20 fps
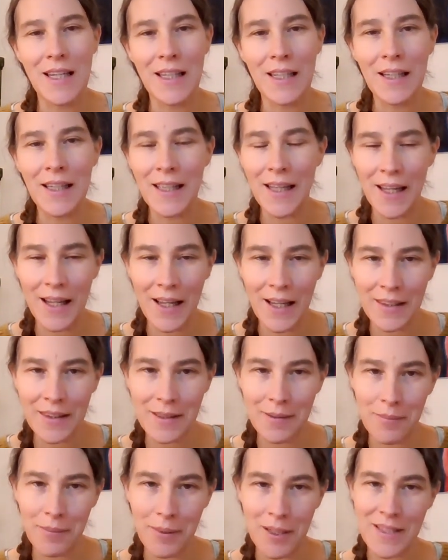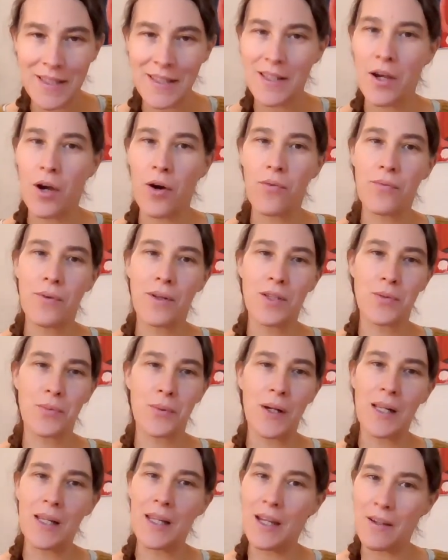and I had them myself as
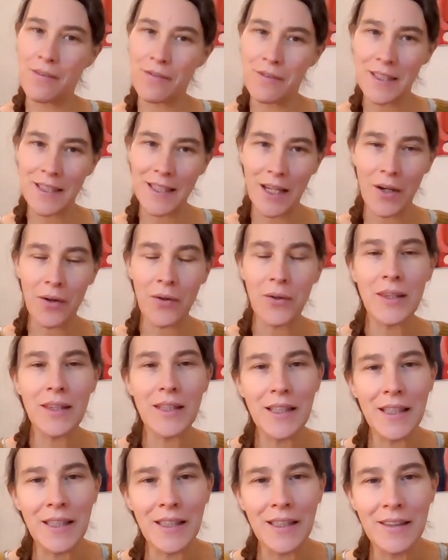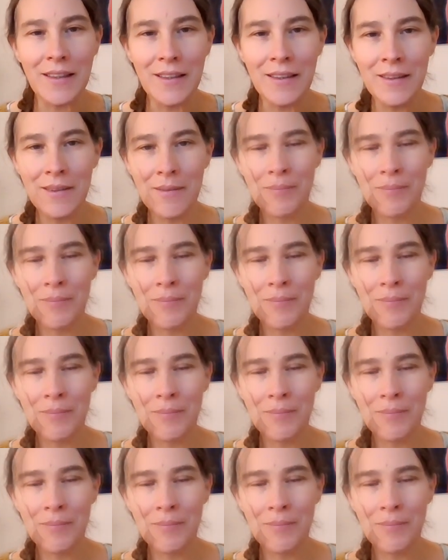well every now and then.